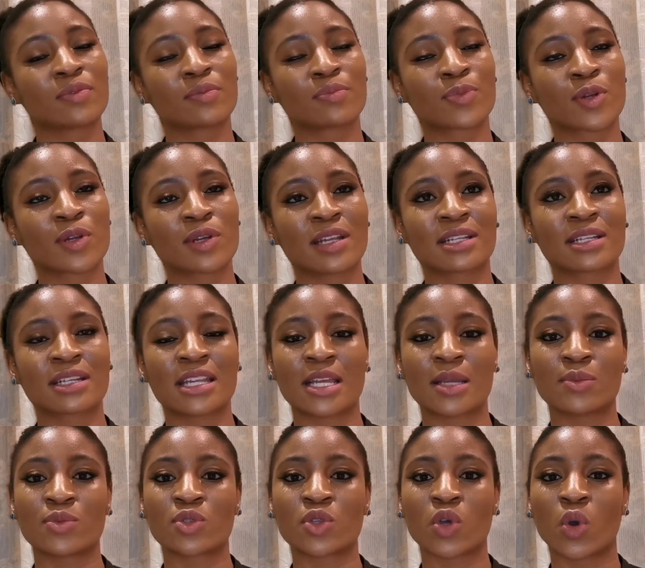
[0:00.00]
product
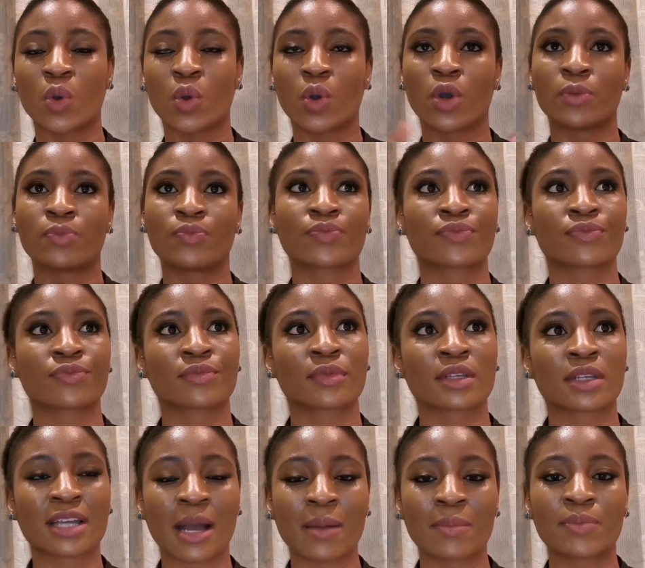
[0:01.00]
names or
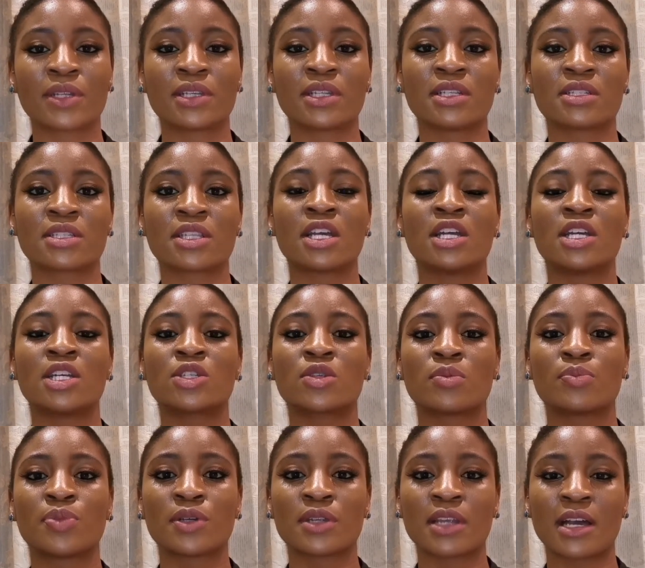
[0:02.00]
companies to
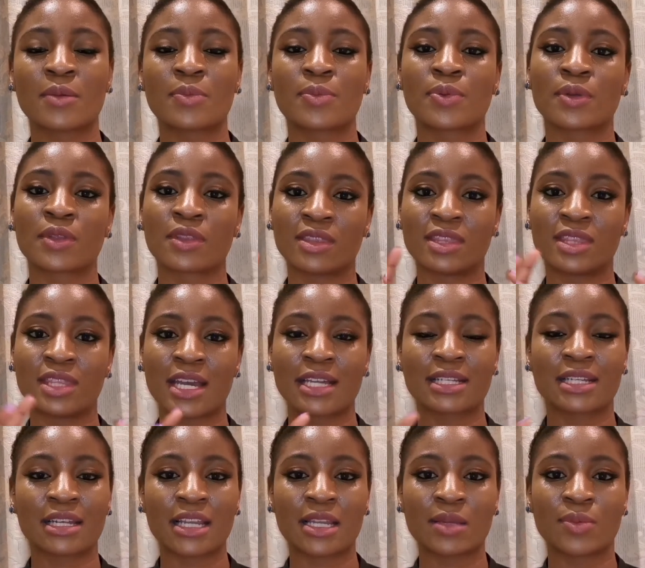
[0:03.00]
put up
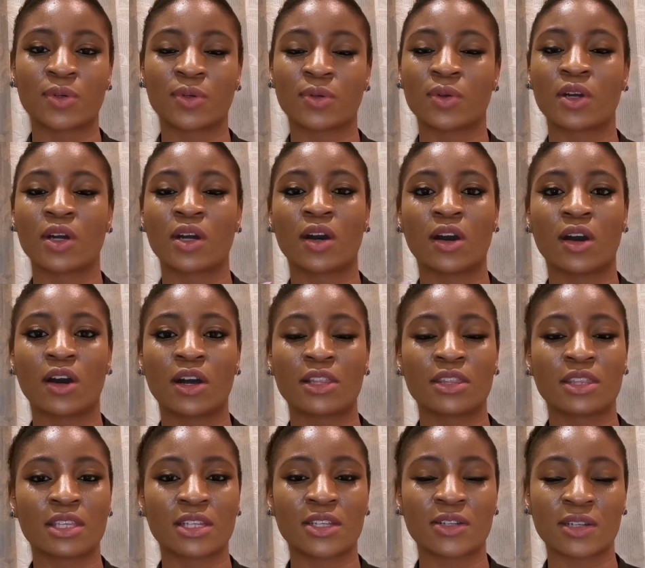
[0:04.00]
that label on
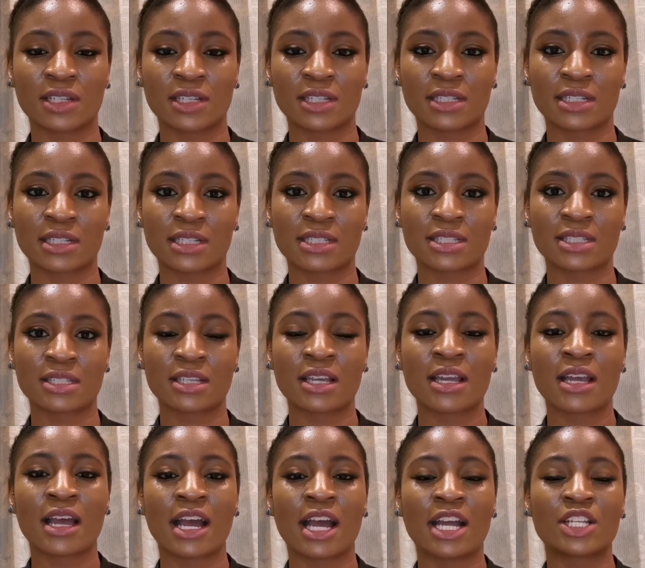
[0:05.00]
the ingredient list,
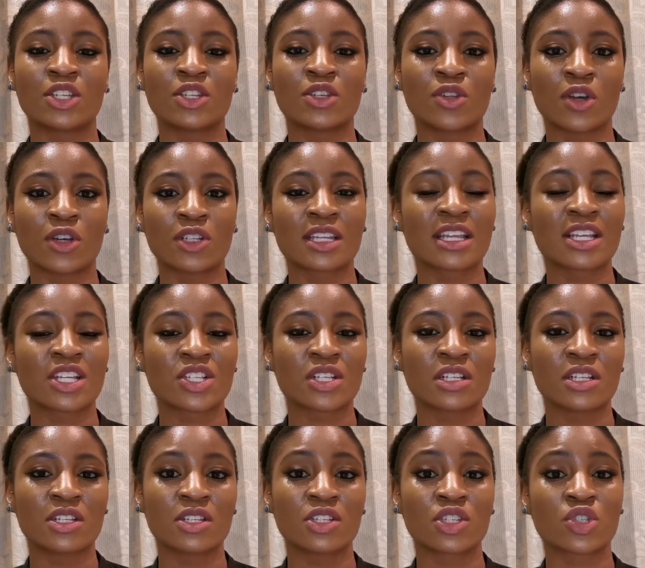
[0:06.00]
and you're not
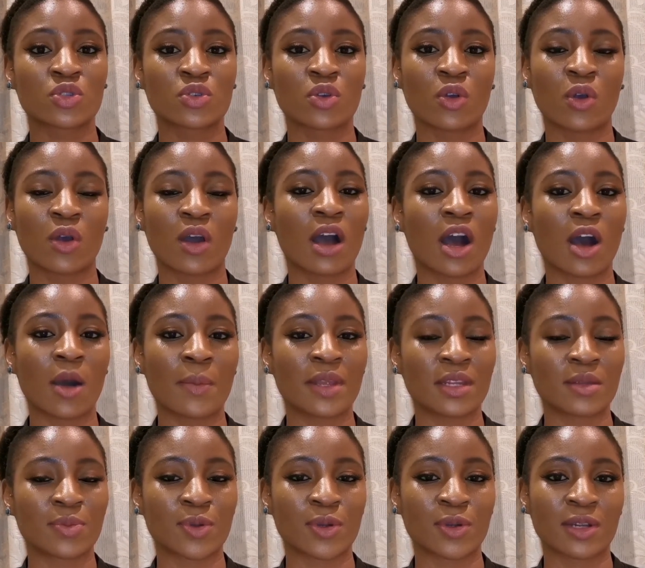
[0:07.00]
actually sure how
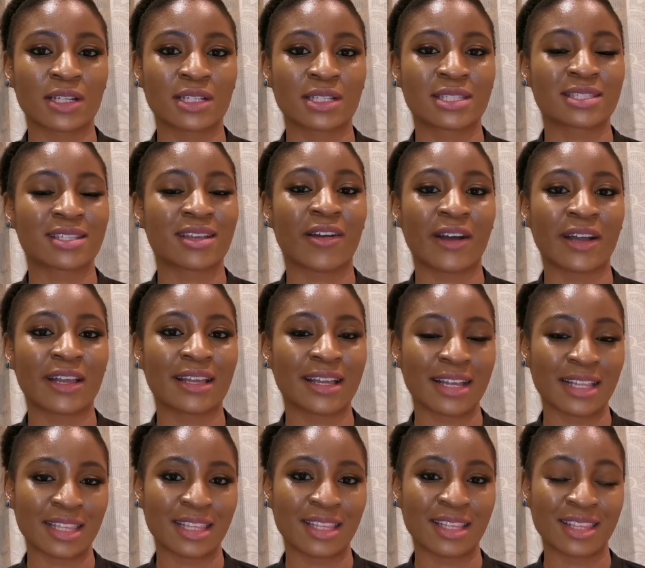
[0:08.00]
many products are
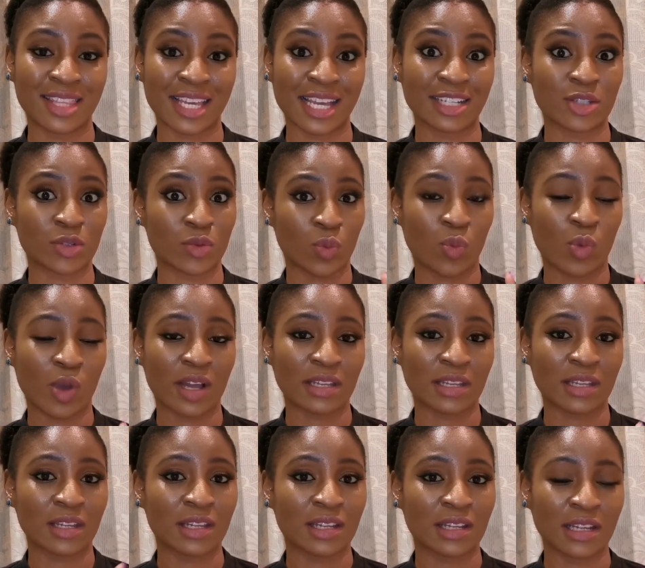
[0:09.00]
in that one
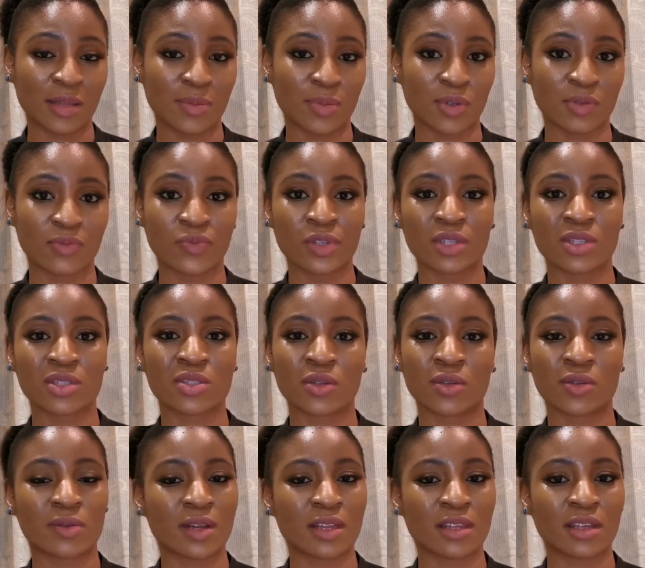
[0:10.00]
label. So
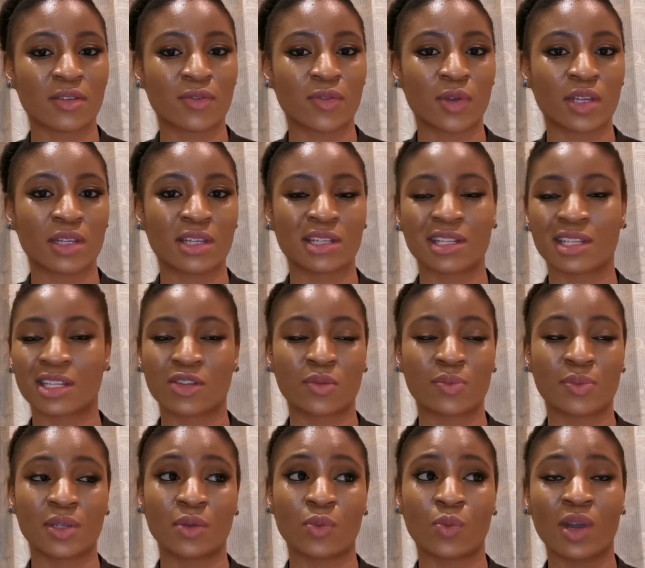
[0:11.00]
rather avoid it. It could
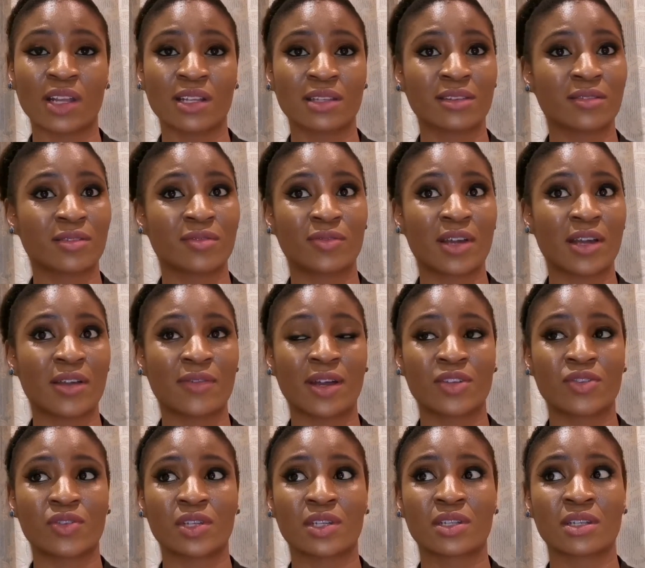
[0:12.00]
be 1,
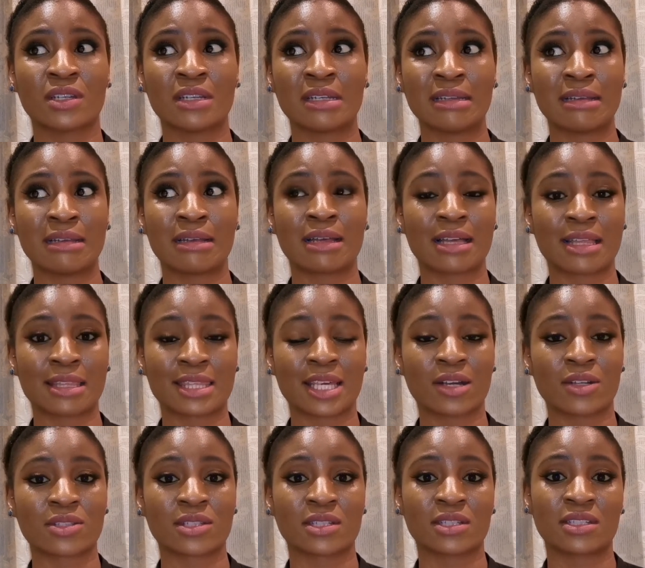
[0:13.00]
500,
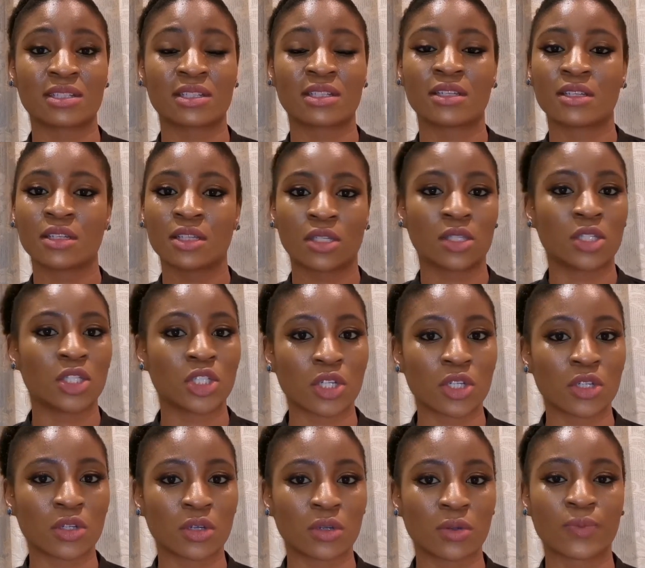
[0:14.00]
1,000, you
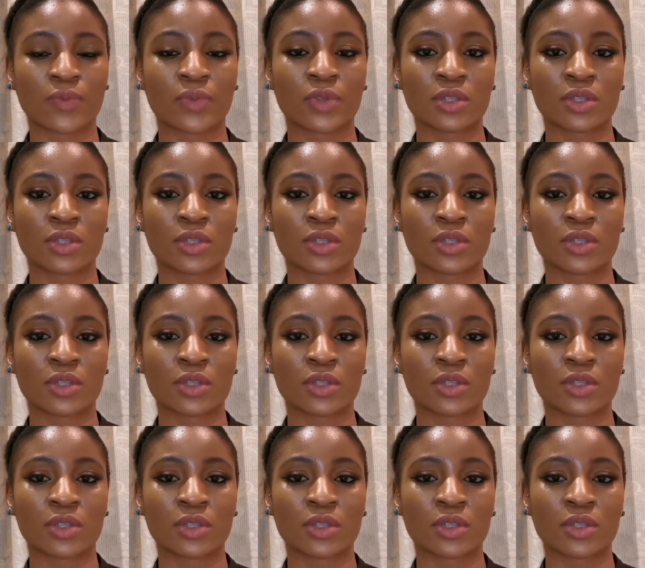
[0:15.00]
don't know.